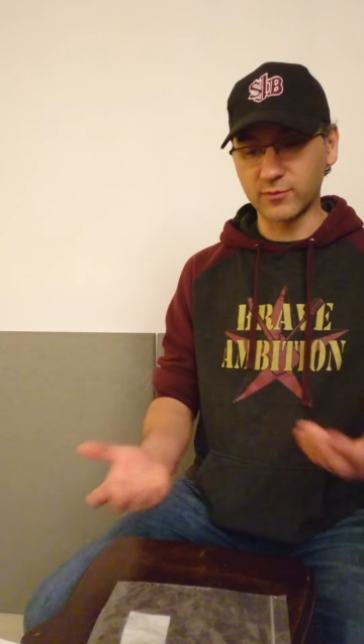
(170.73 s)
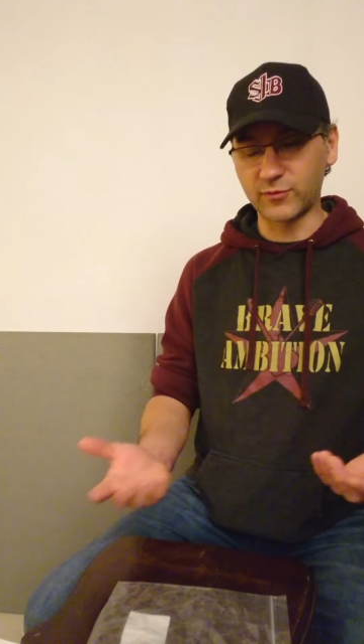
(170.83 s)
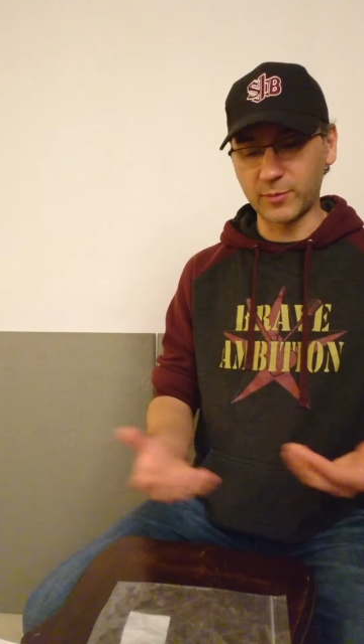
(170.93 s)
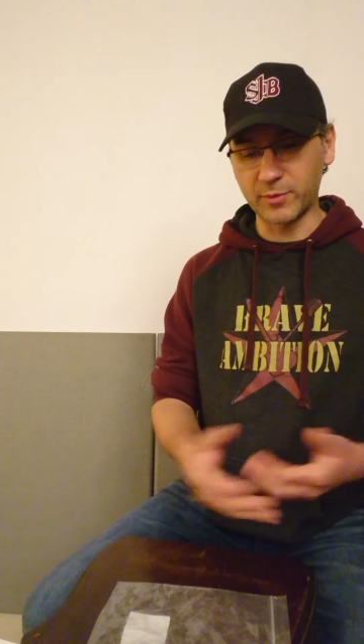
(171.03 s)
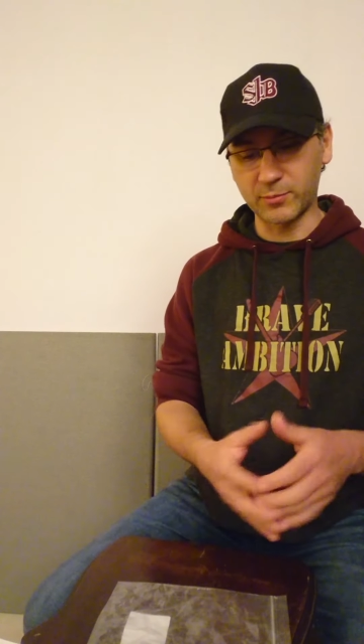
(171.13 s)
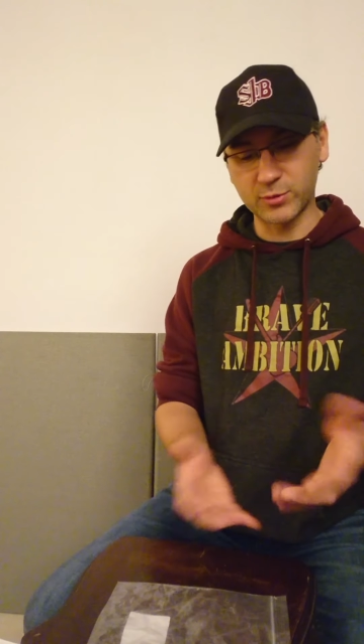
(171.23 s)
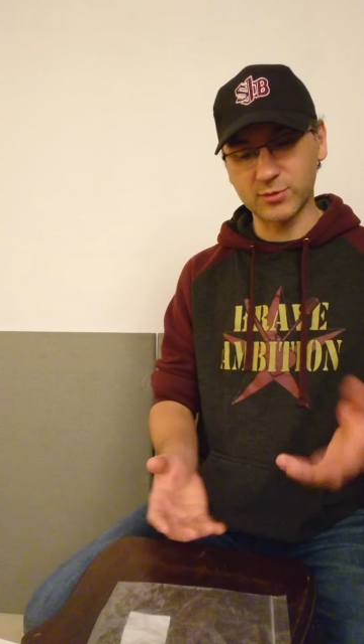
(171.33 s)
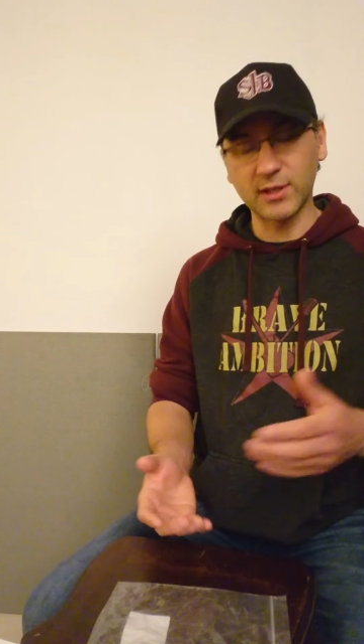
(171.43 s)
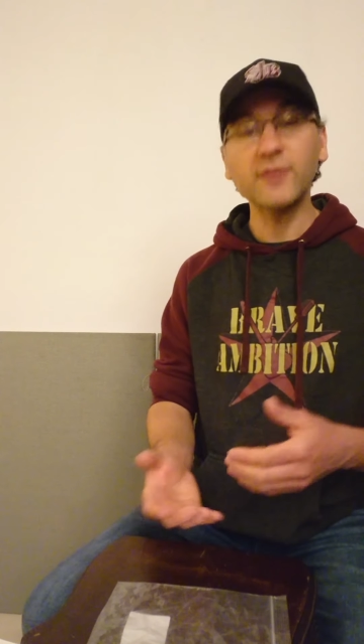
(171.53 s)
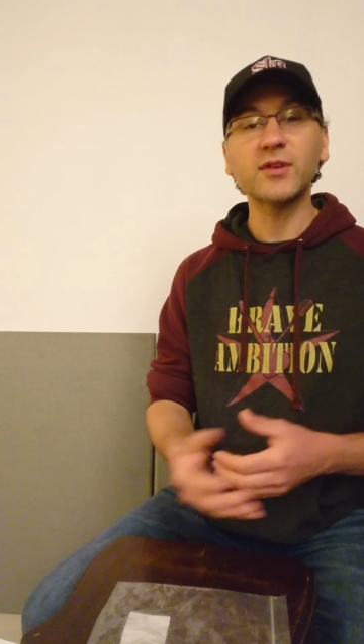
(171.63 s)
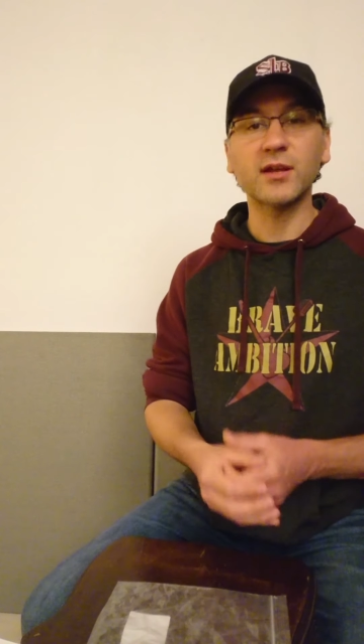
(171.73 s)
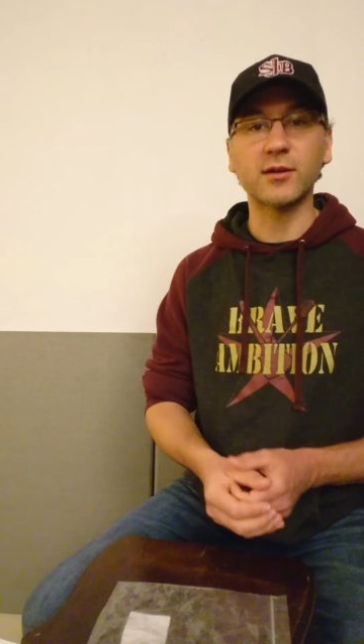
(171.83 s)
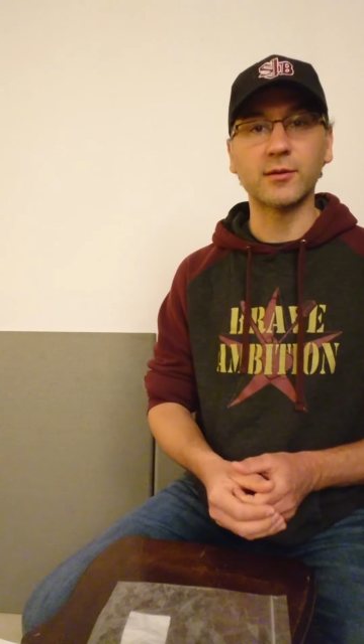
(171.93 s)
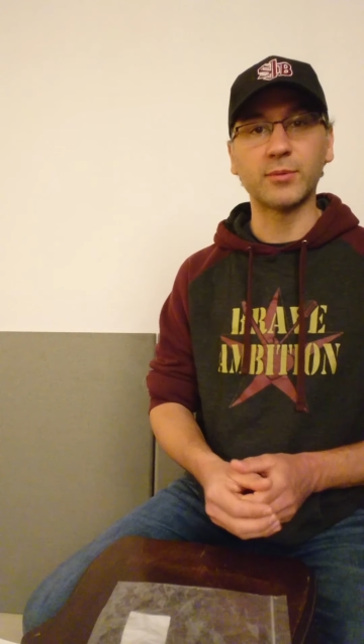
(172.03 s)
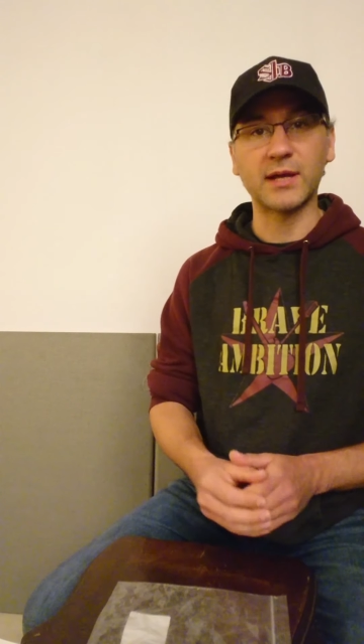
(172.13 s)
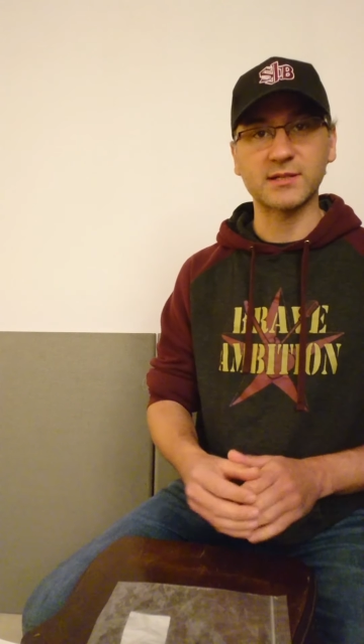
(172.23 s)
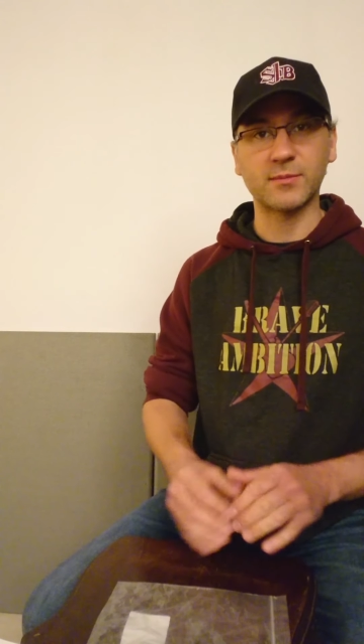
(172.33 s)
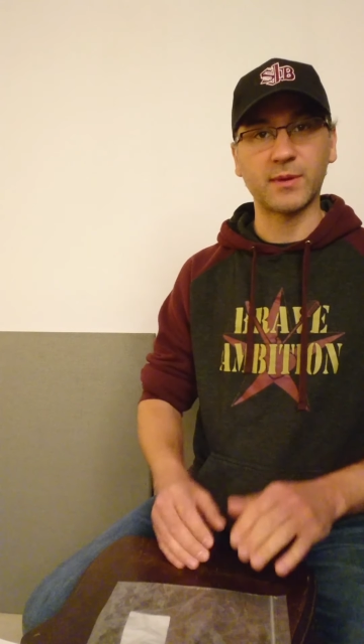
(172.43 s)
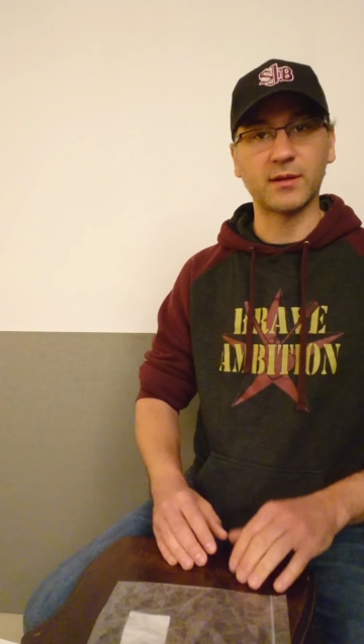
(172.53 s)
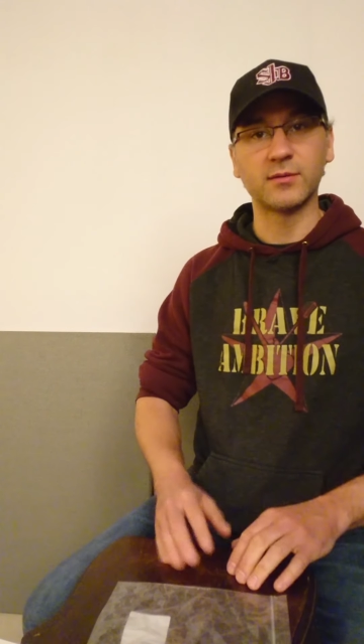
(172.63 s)
can flip it and put your left hand on the
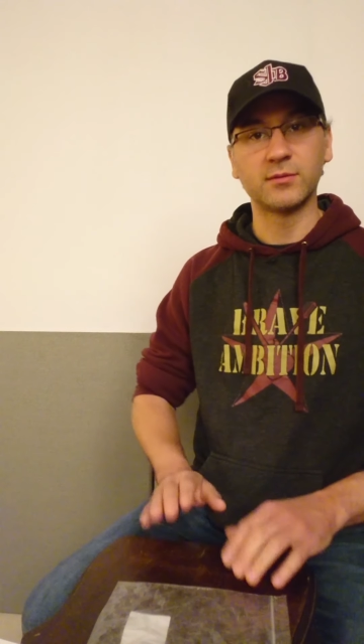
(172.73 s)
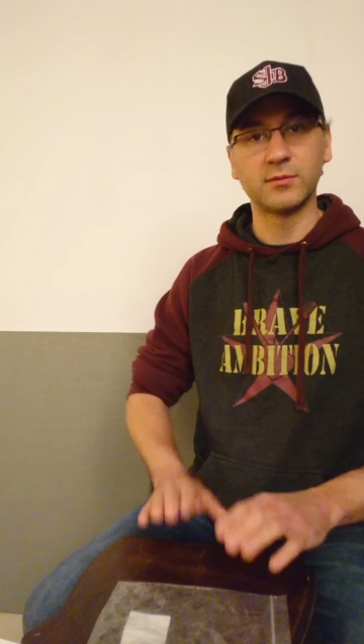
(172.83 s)
plastic bag.